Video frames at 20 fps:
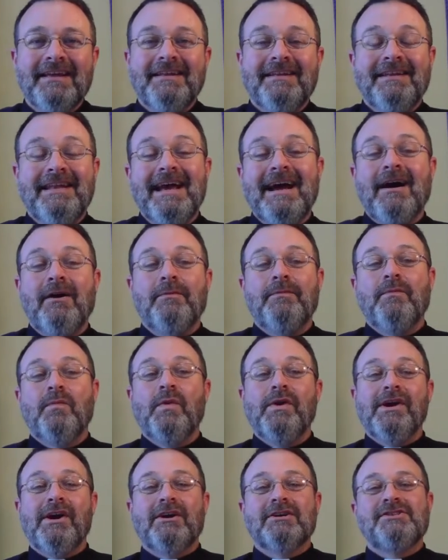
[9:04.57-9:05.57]
Now,
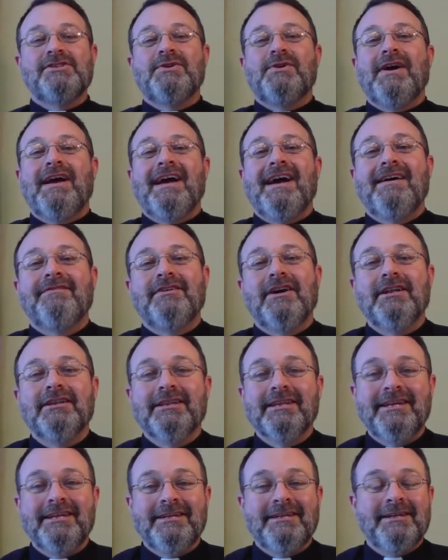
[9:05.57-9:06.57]
we also have a
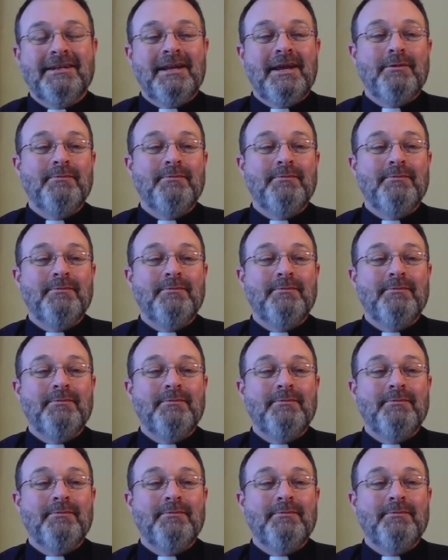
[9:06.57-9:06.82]
Lenten